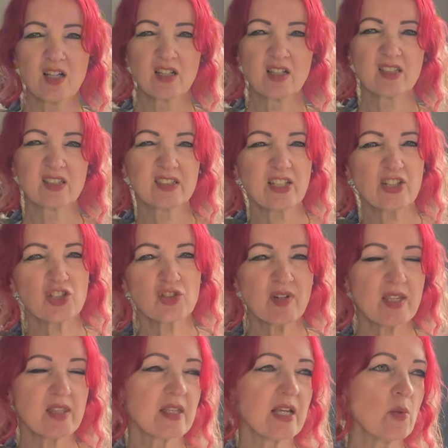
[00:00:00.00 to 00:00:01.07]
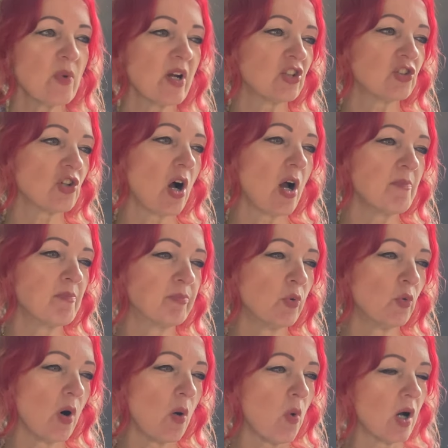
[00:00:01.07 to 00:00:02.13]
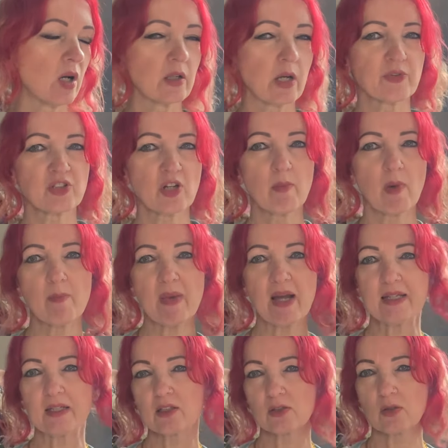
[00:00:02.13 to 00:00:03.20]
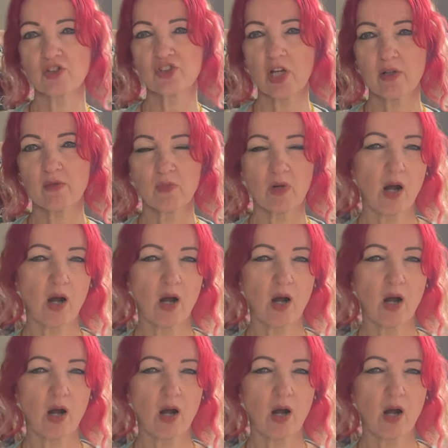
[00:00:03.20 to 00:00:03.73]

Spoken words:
stitchery thing, which I bought a while ago, which I might make. So I'll show you.